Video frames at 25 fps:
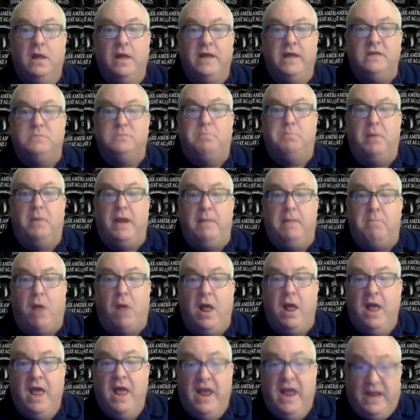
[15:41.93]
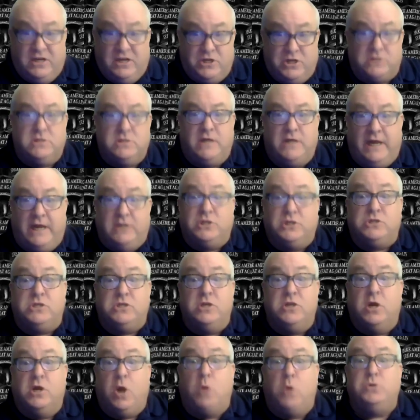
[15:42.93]
He
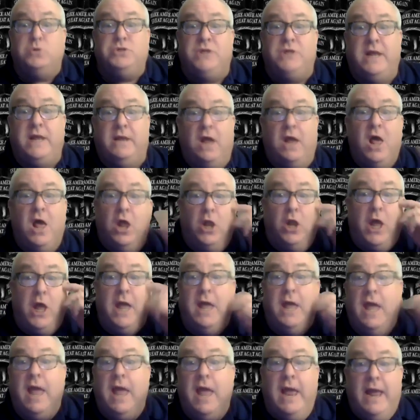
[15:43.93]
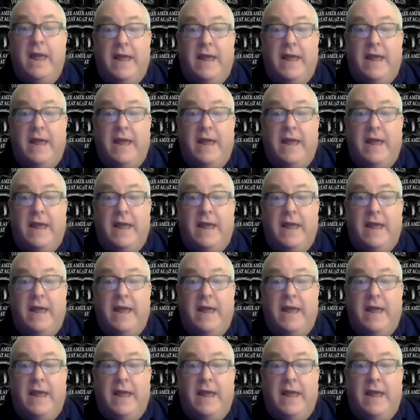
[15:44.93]
just negotiated. What?